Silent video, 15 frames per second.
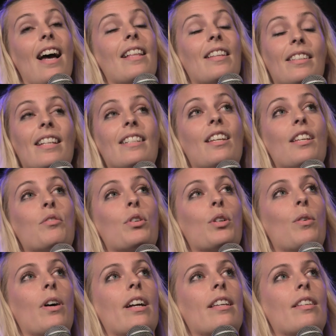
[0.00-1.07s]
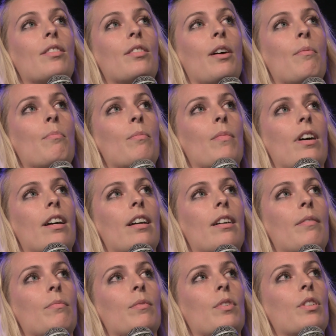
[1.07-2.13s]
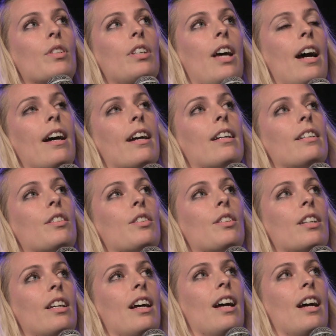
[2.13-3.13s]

uh, that does require some um, tact